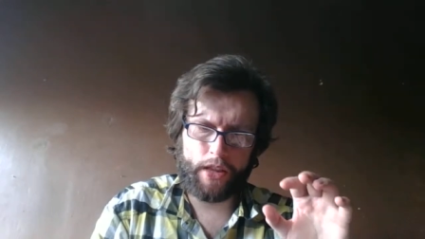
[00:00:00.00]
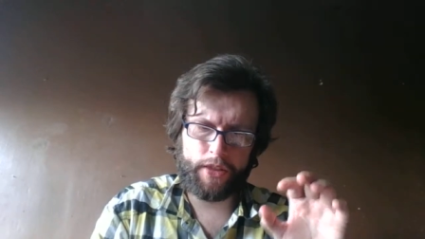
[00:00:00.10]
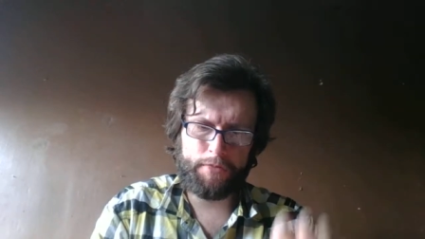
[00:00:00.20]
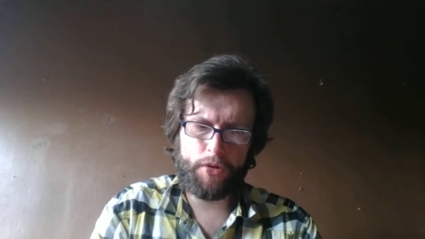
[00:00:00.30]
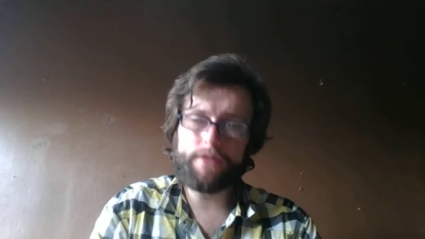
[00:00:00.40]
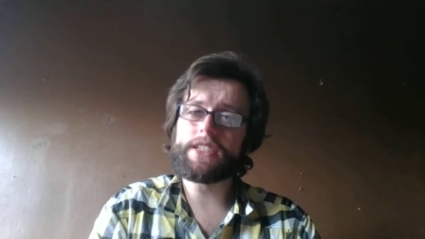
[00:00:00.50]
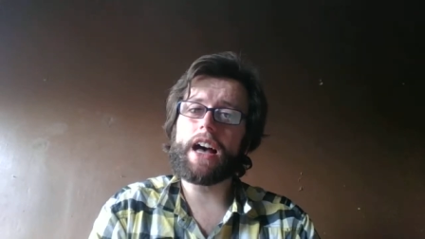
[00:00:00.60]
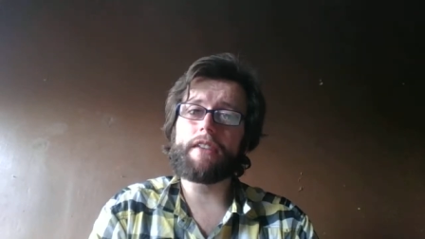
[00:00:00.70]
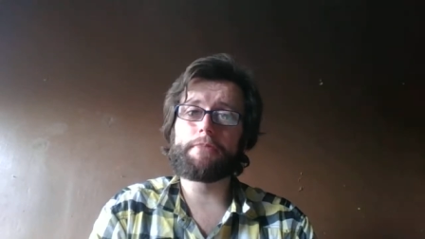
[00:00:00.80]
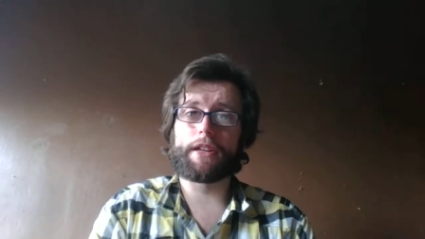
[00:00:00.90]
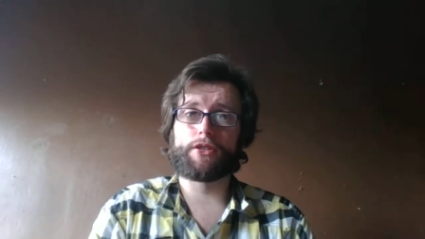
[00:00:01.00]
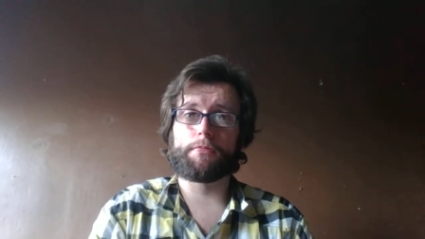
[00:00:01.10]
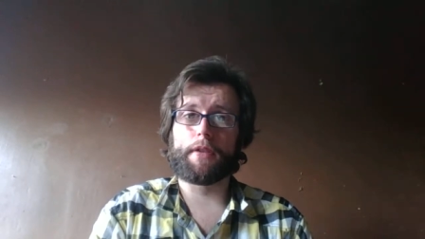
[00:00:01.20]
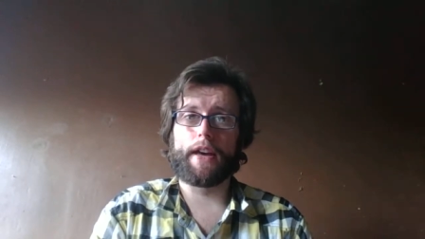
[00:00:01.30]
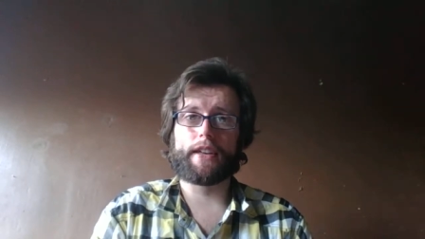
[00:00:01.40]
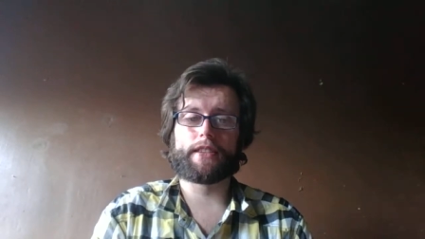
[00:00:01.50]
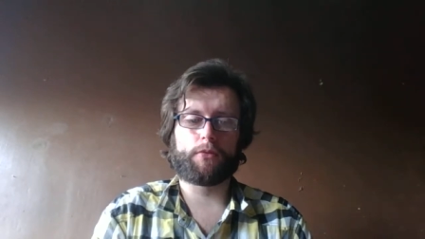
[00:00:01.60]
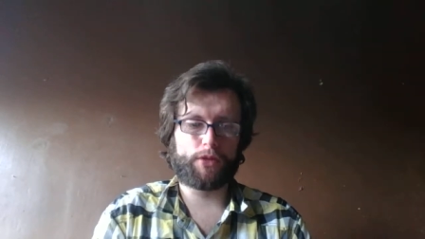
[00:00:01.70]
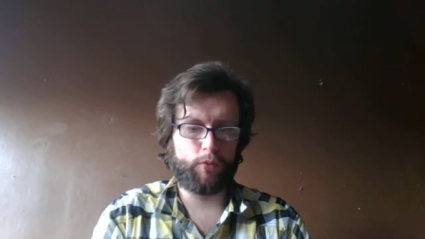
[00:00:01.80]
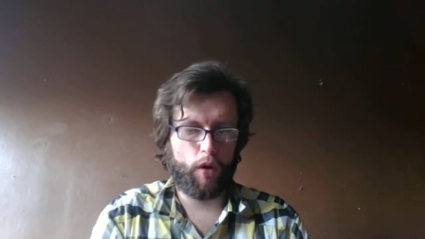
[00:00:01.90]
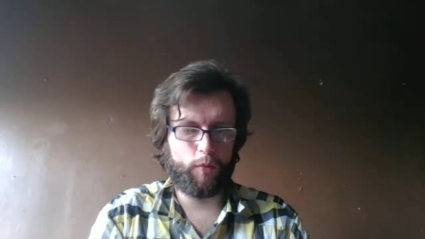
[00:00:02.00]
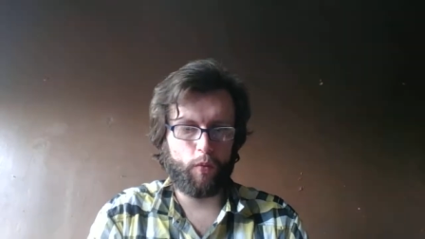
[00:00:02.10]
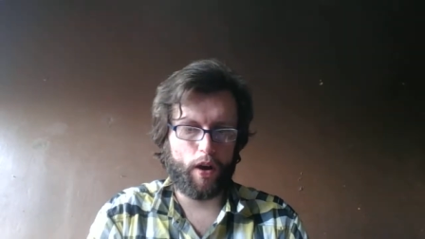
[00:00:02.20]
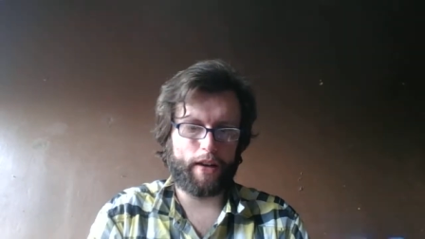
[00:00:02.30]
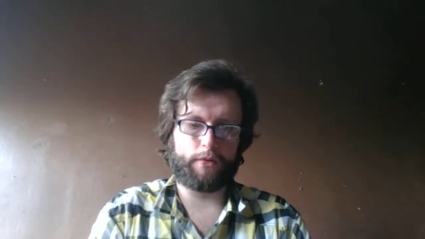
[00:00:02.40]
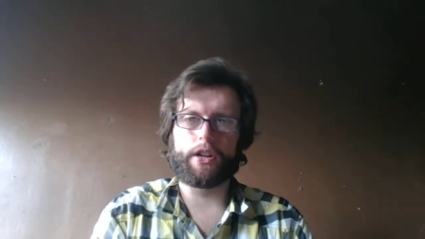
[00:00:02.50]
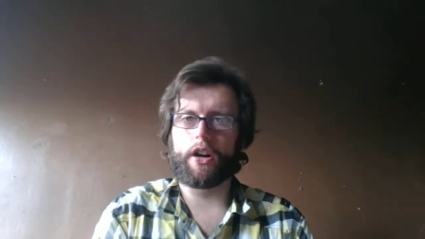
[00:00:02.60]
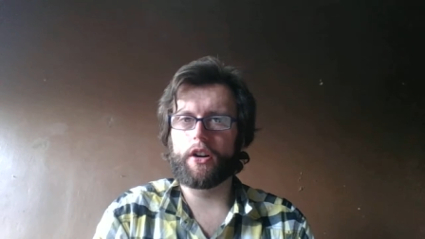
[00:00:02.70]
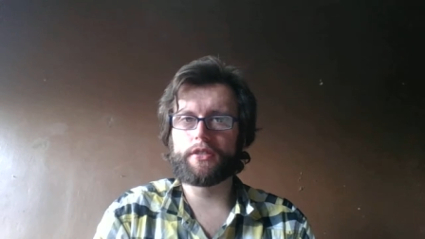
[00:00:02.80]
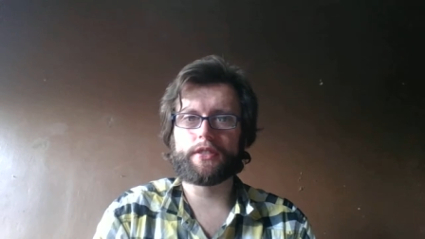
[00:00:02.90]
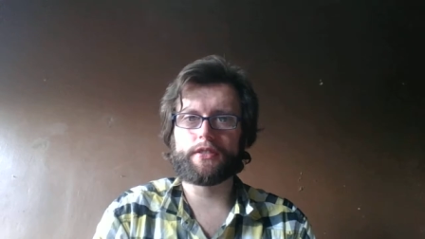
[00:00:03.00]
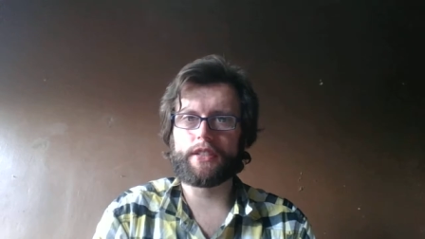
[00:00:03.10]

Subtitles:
the moves that I picked up here, there was one wild card